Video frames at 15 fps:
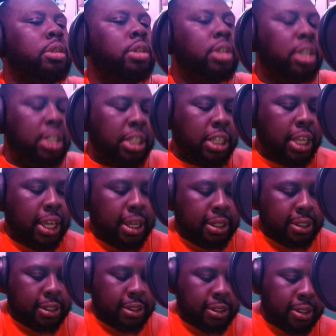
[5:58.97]

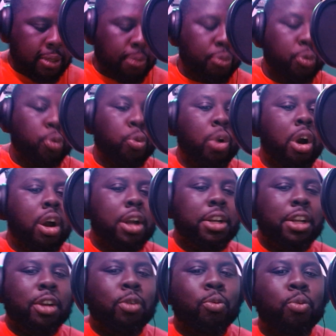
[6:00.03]
Yes,
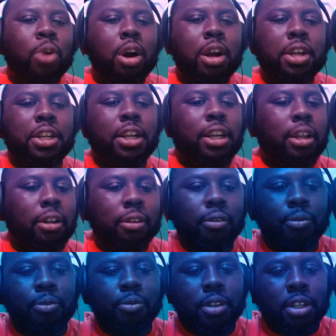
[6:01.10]
warning, warning
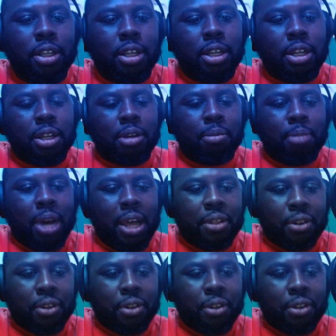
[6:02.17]
by the